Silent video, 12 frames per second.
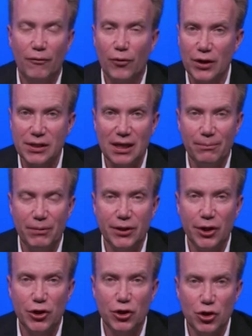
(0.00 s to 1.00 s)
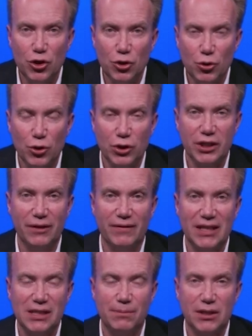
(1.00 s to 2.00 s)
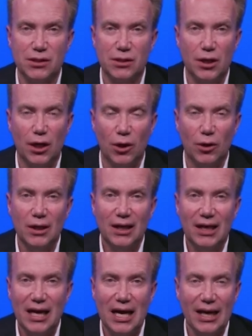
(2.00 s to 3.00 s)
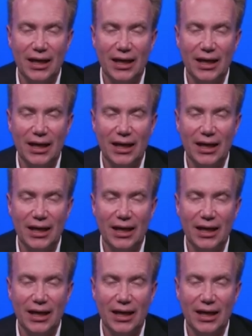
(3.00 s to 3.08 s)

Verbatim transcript: For example, the huge investments now uh,